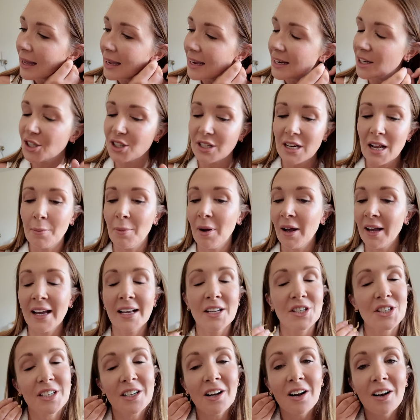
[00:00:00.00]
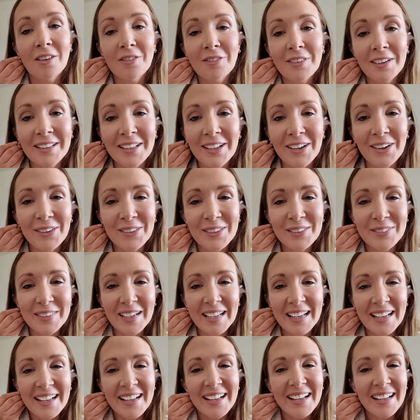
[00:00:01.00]
H&M. I actually can't find the hole in
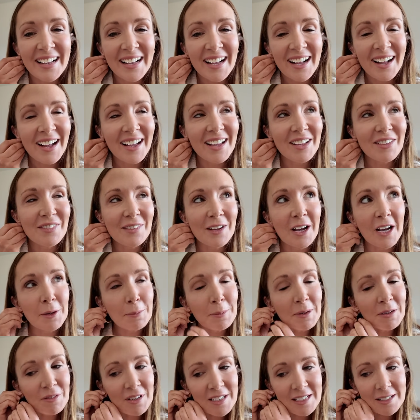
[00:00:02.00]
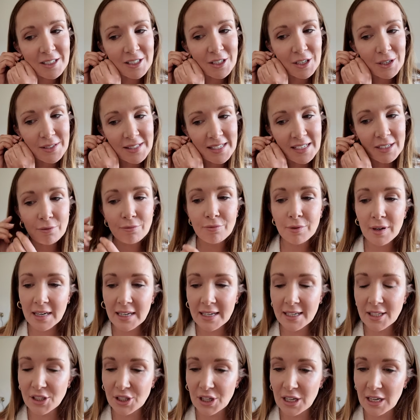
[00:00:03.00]
my ear. I've been using
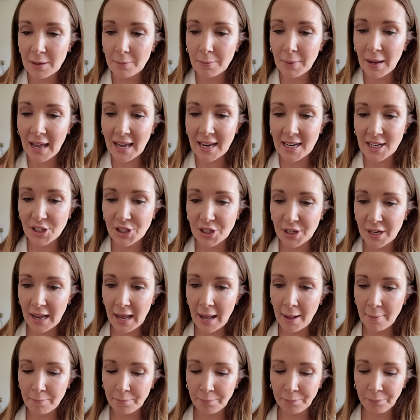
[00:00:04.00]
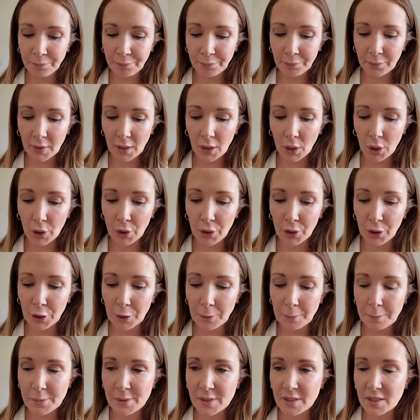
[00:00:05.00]
really cheap H&M
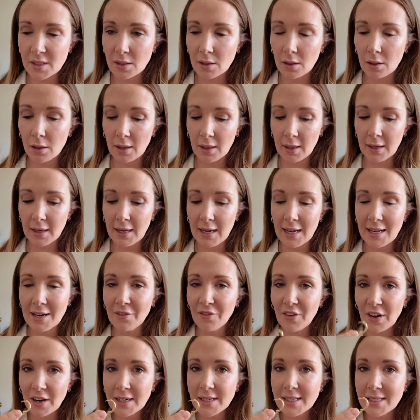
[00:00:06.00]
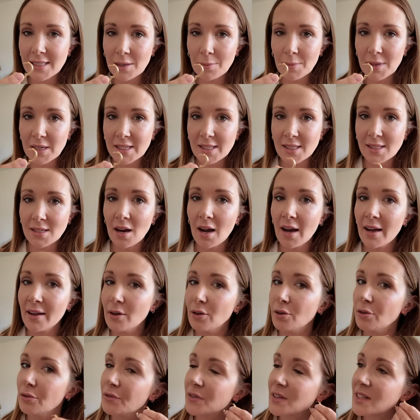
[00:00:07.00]
hoops in a very similar
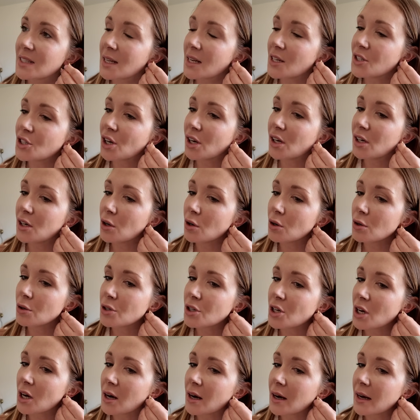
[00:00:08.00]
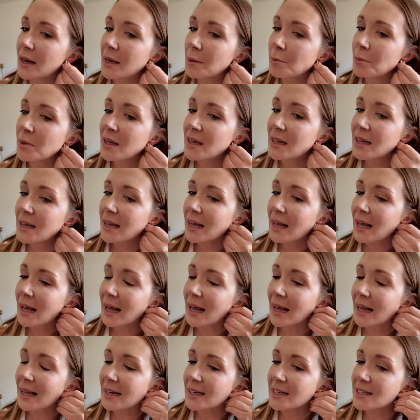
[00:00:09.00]
style for such a long time,
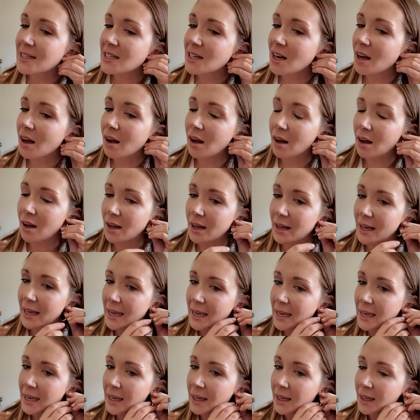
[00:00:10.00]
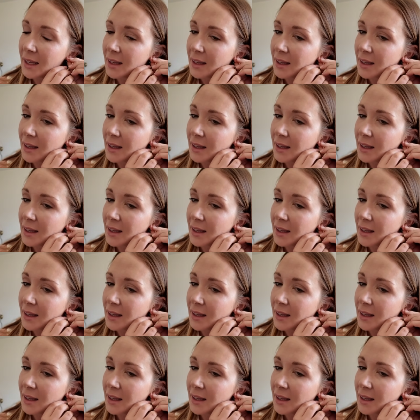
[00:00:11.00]
and I